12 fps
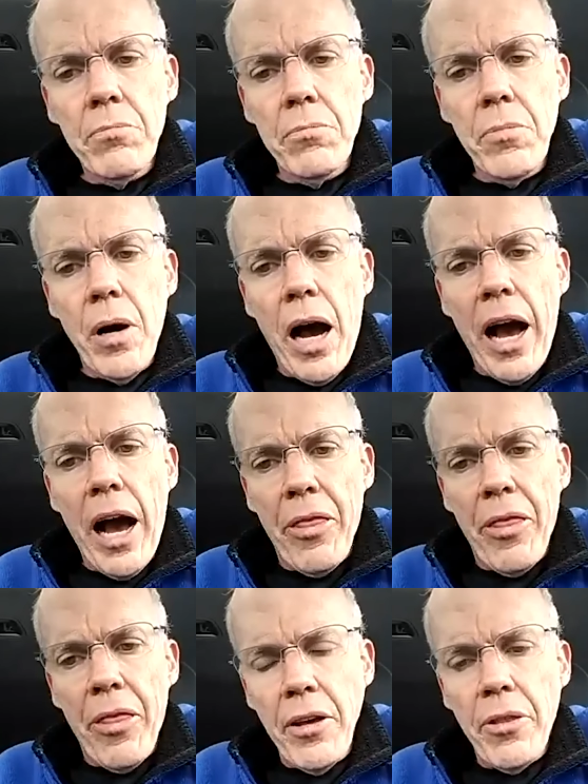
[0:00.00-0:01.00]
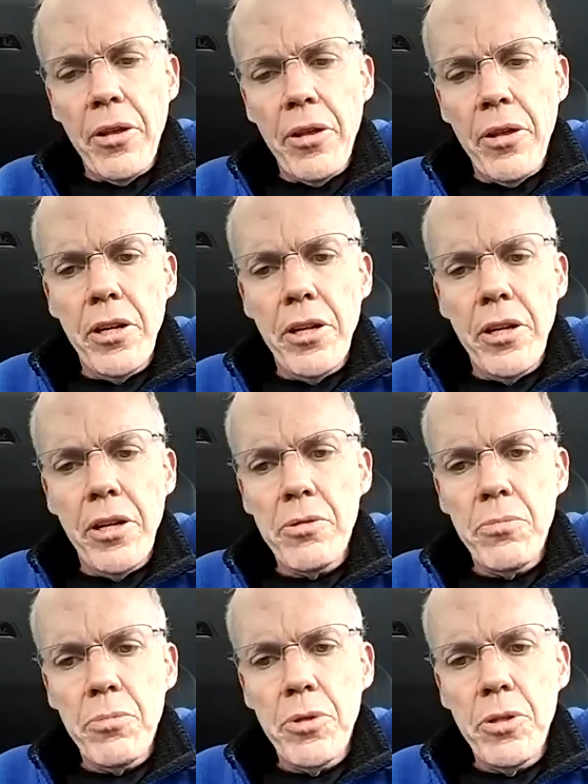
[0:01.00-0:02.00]
I think that it's,
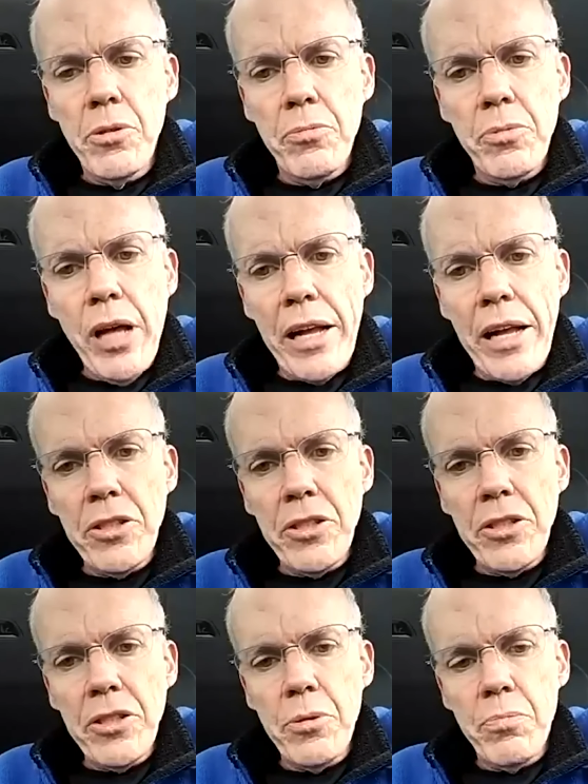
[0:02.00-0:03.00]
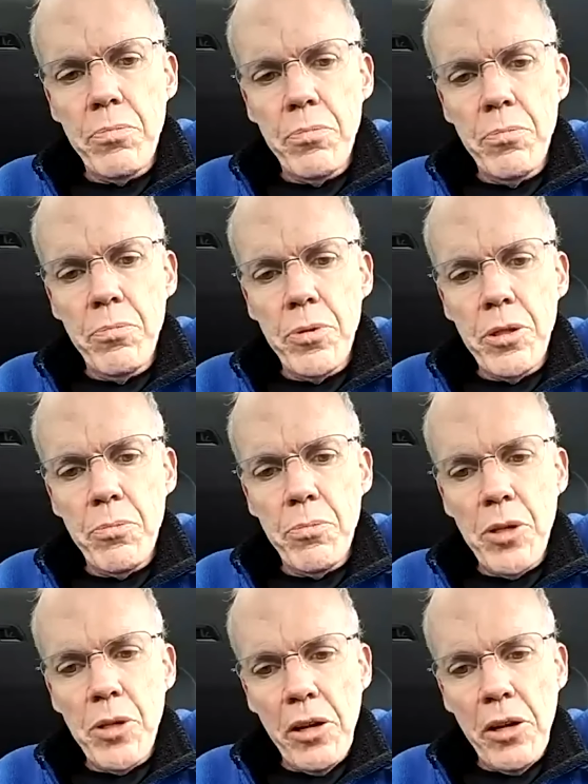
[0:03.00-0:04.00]
that's the
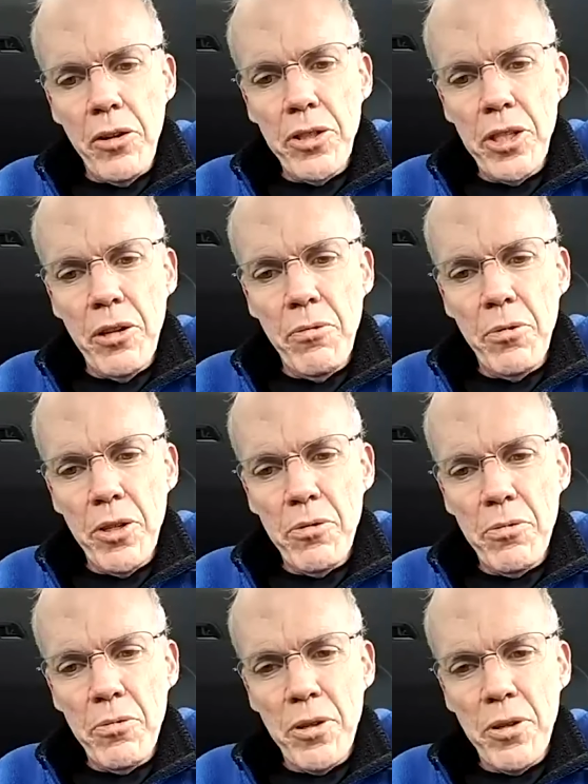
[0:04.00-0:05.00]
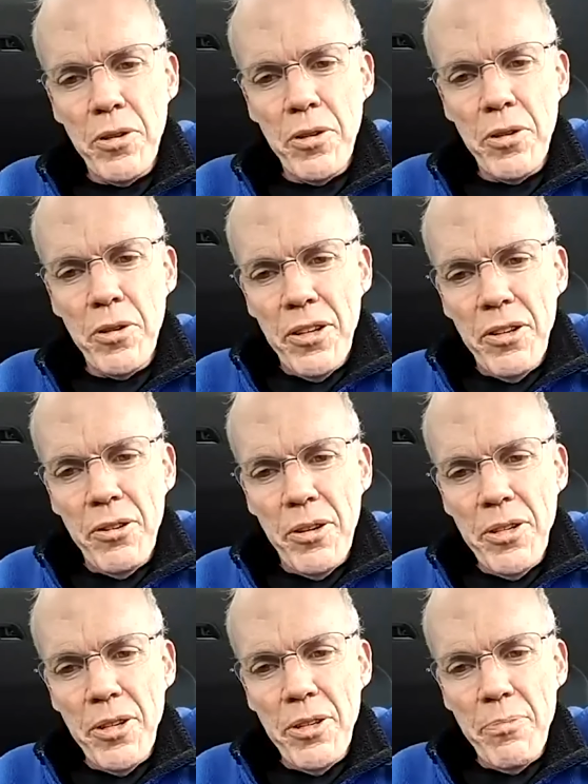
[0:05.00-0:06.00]
technology on which we're going to
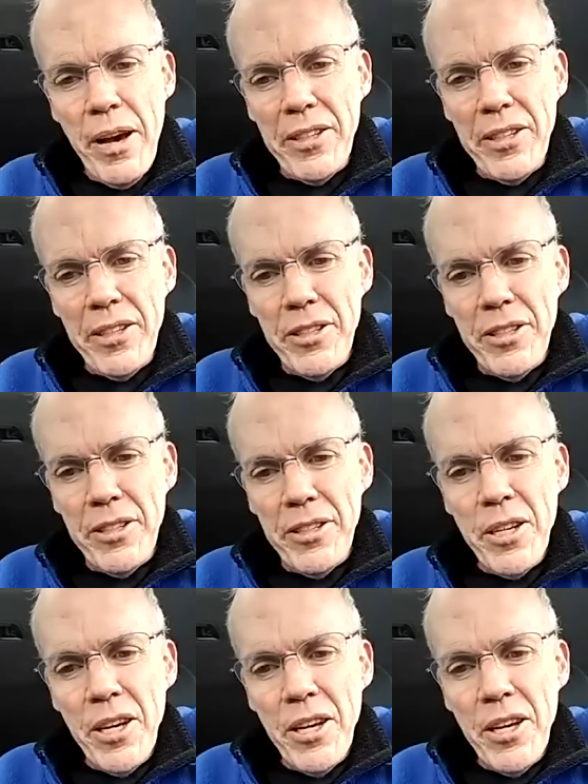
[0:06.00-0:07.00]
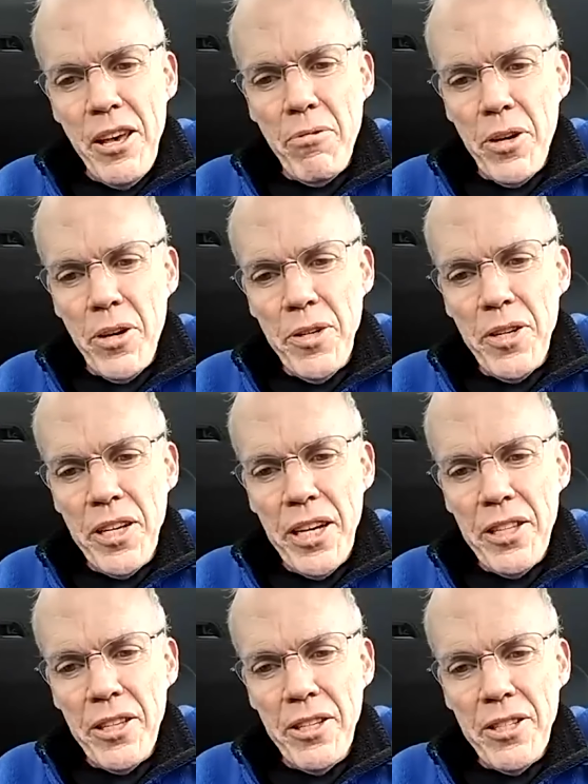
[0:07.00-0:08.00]
depend. I mean, if we're going to get
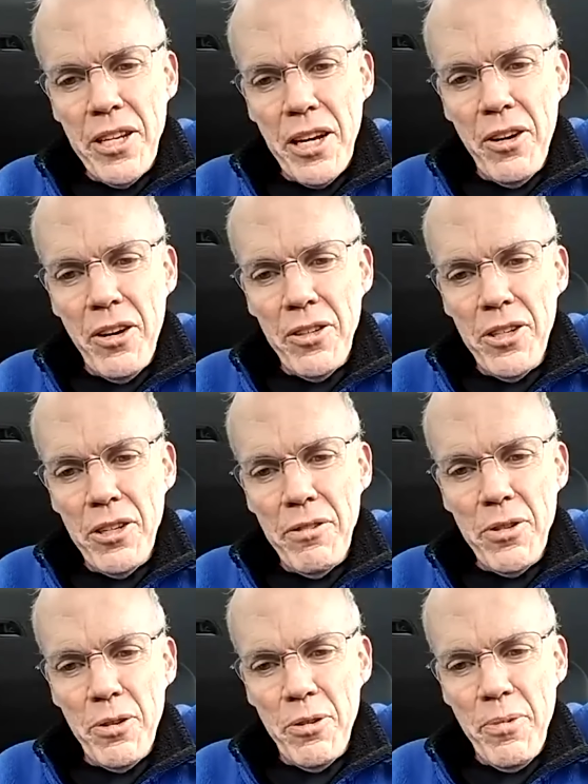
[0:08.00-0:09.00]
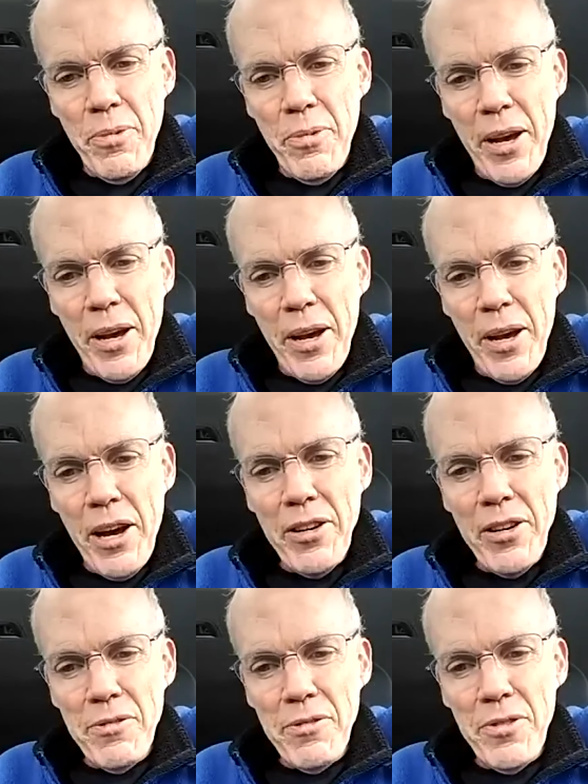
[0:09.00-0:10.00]
the technology of solar panels out in
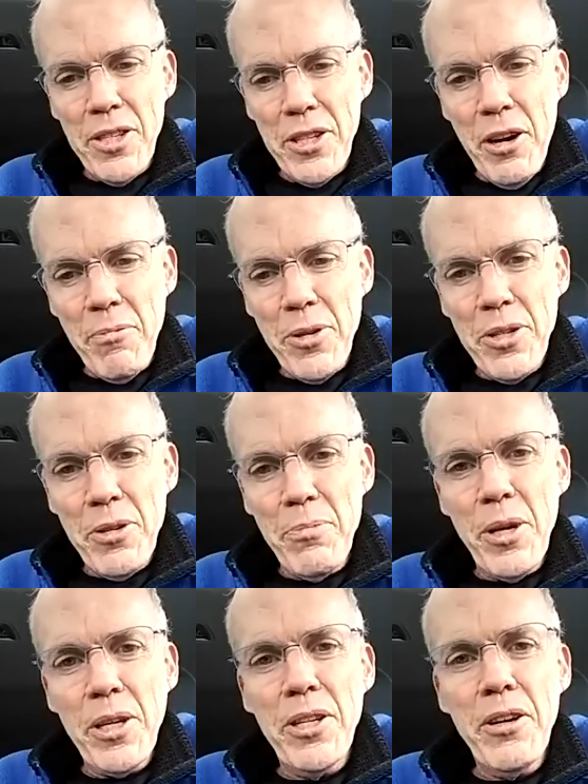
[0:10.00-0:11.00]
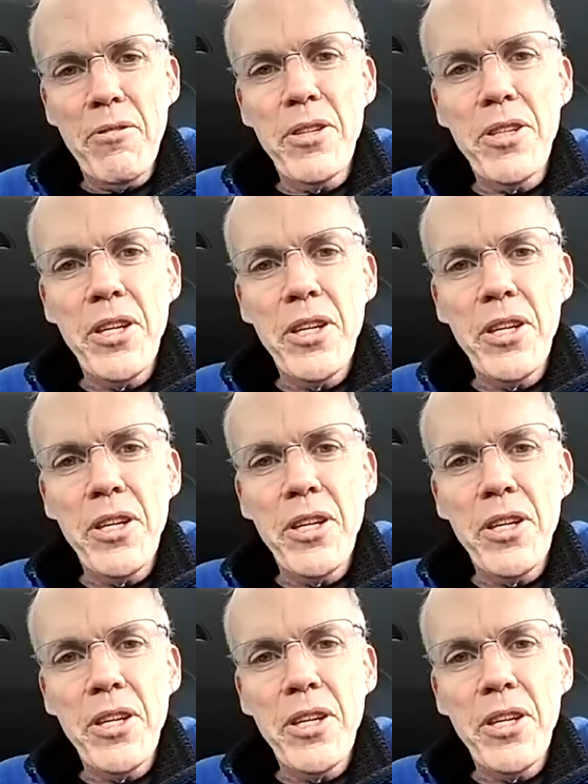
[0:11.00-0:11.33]
sufficient numbers to make a difference,